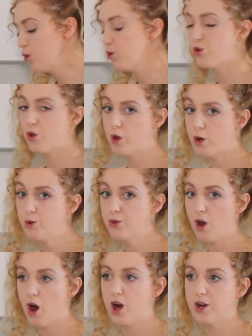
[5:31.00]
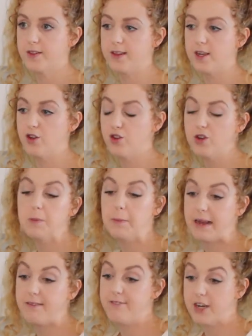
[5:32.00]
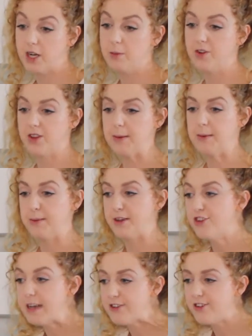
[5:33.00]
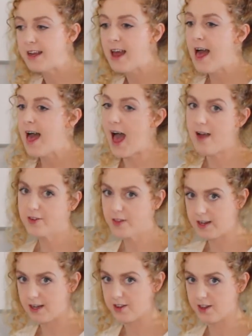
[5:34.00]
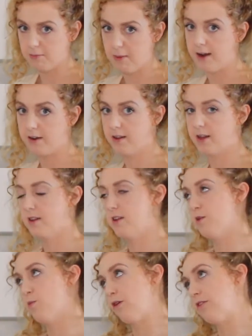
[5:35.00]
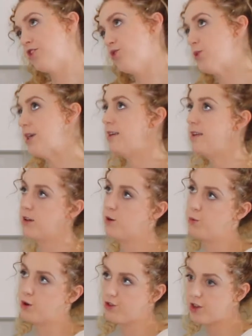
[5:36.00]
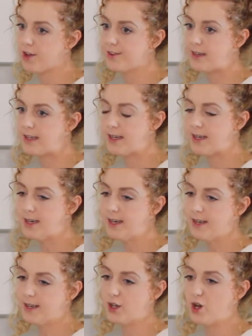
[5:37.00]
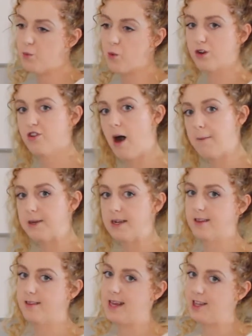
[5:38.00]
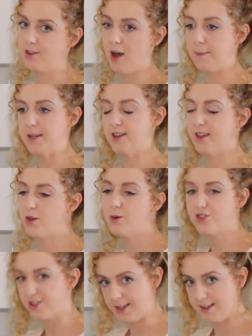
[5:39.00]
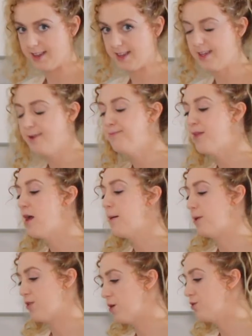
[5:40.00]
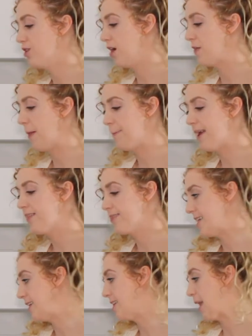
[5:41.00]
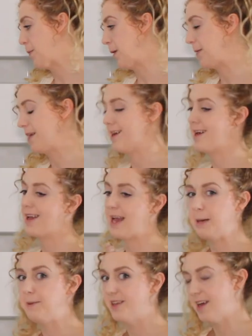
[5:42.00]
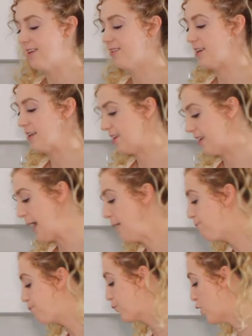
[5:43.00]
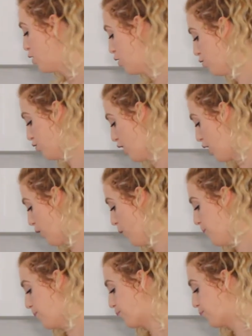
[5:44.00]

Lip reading: So those are the two main variables I'm going to be changing. Everything else is minor, like a little more sweet, a little more salty, you know, more toppings, less topping, like those are easy. But those are the main things I'm going to be like A/B testing today. So